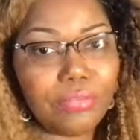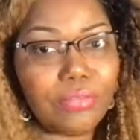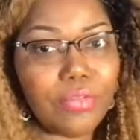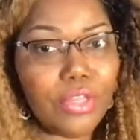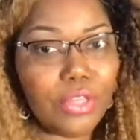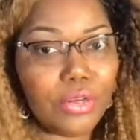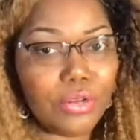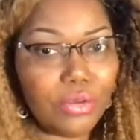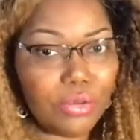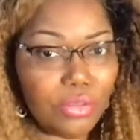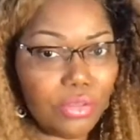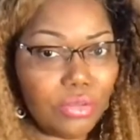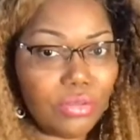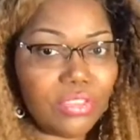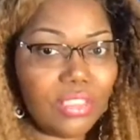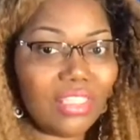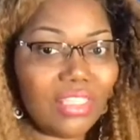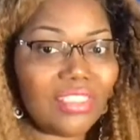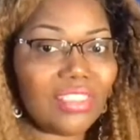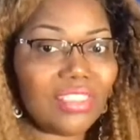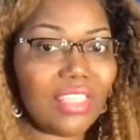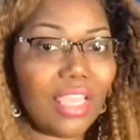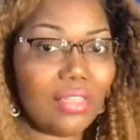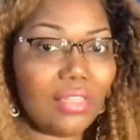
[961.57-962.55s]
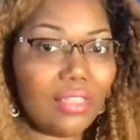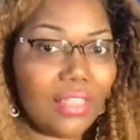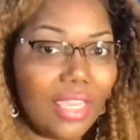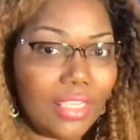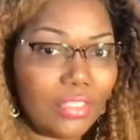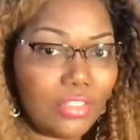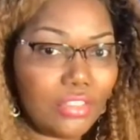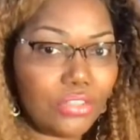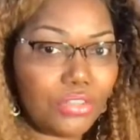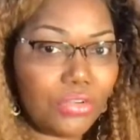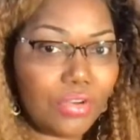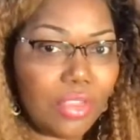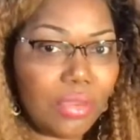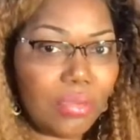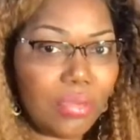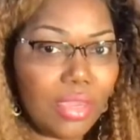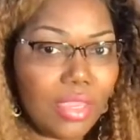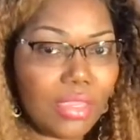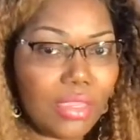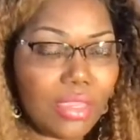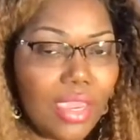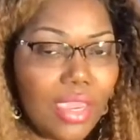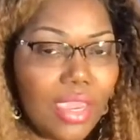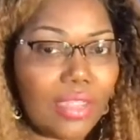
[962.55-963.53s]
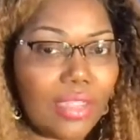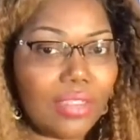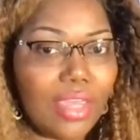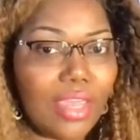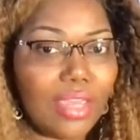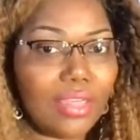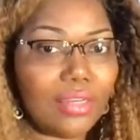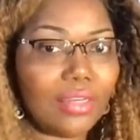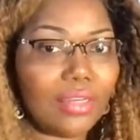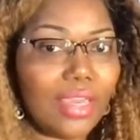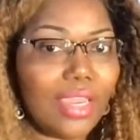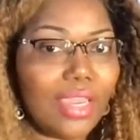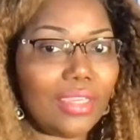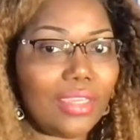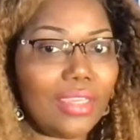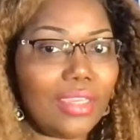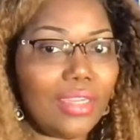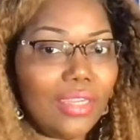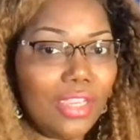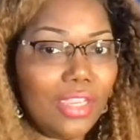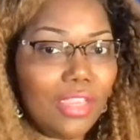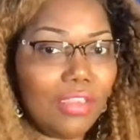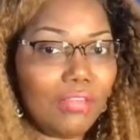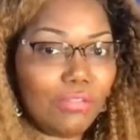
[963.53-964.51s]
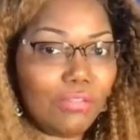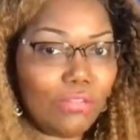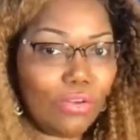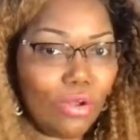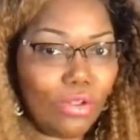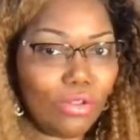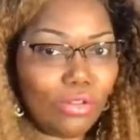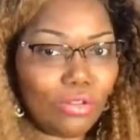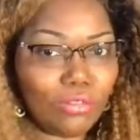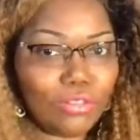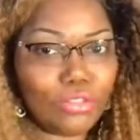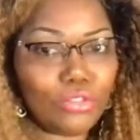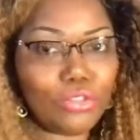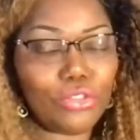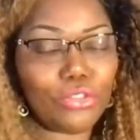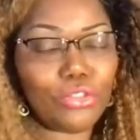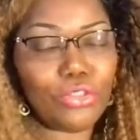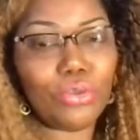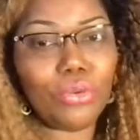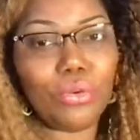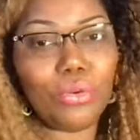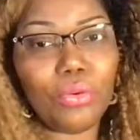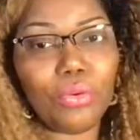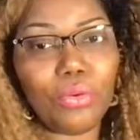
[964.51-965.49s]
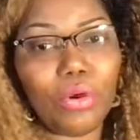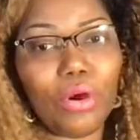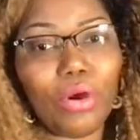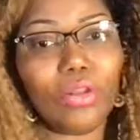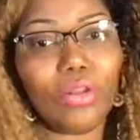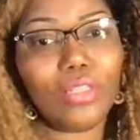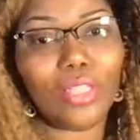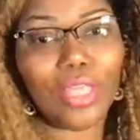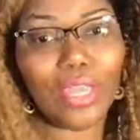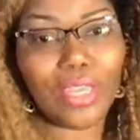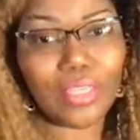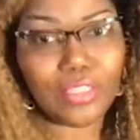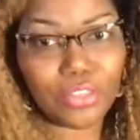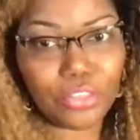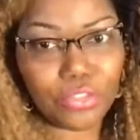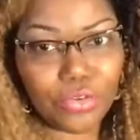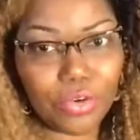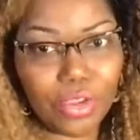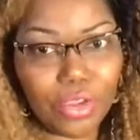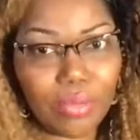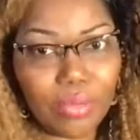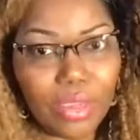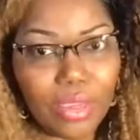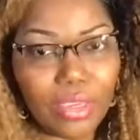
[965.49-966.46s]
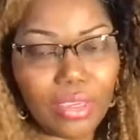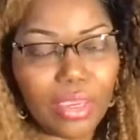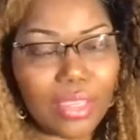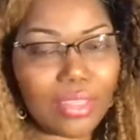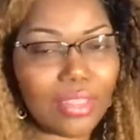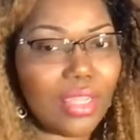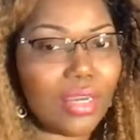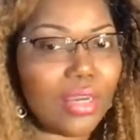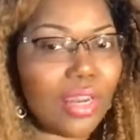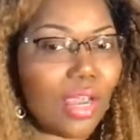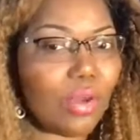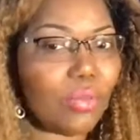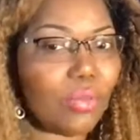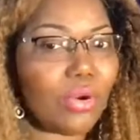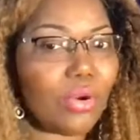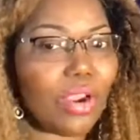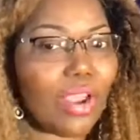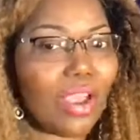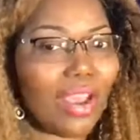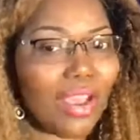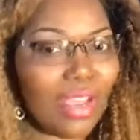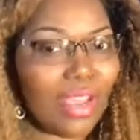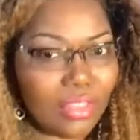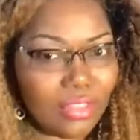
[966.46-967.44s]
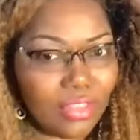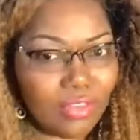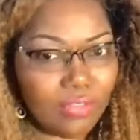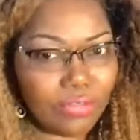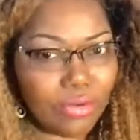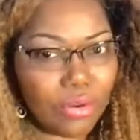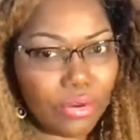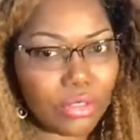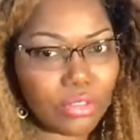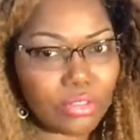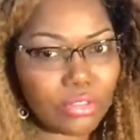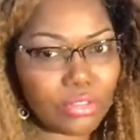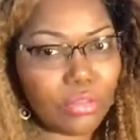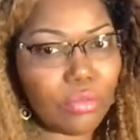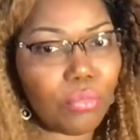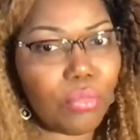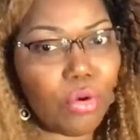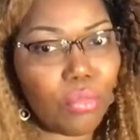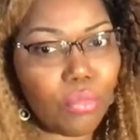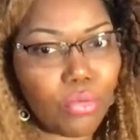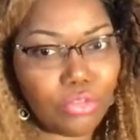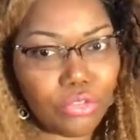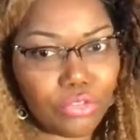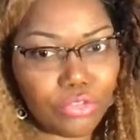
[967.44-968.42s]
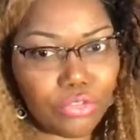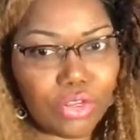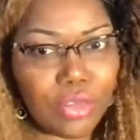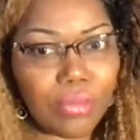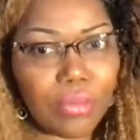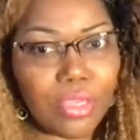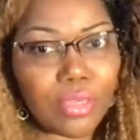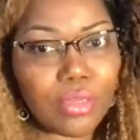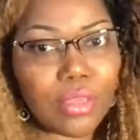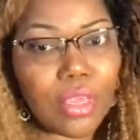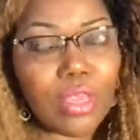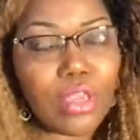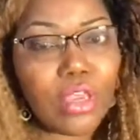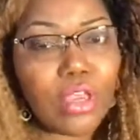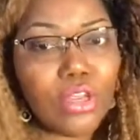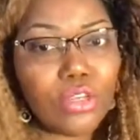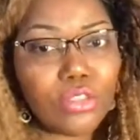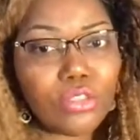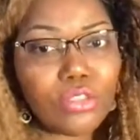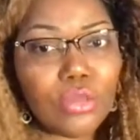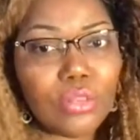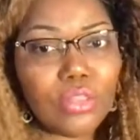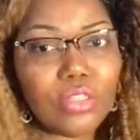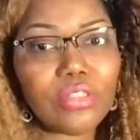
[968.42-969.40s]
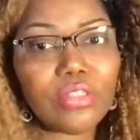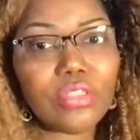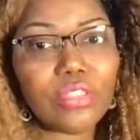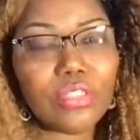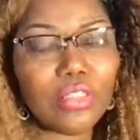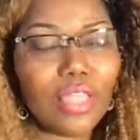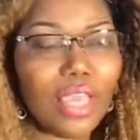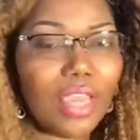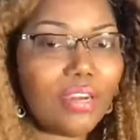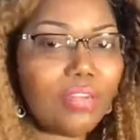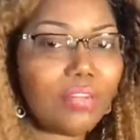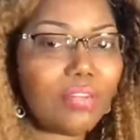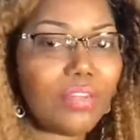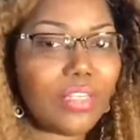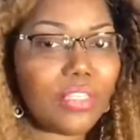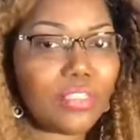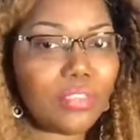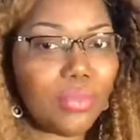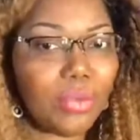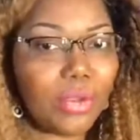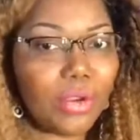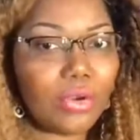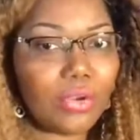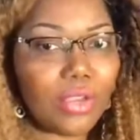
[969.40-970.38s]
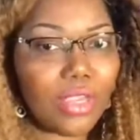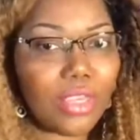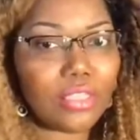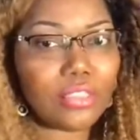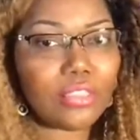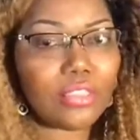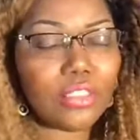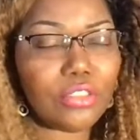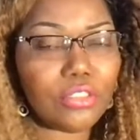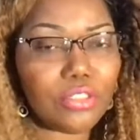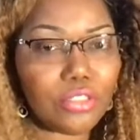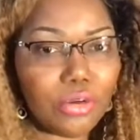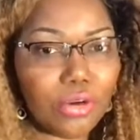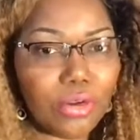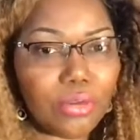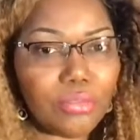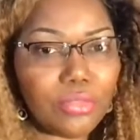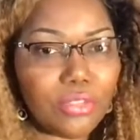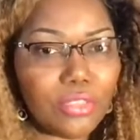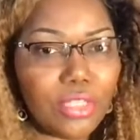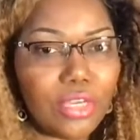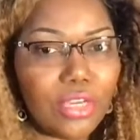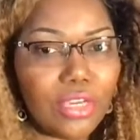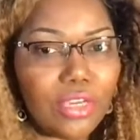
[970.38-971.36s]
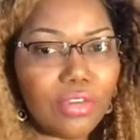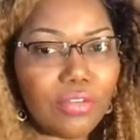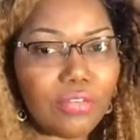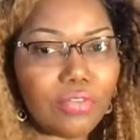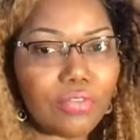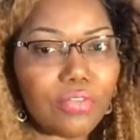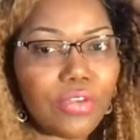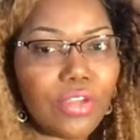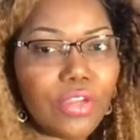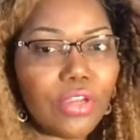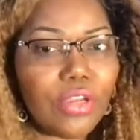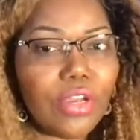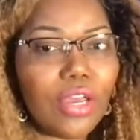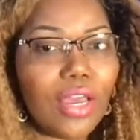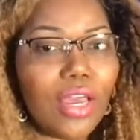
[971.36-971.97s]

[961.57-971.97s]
using satellite streaming. And then I kind of evolved to online streaming. And then now we're highly focused on mobile streaming. So there's a lot of experience in terms of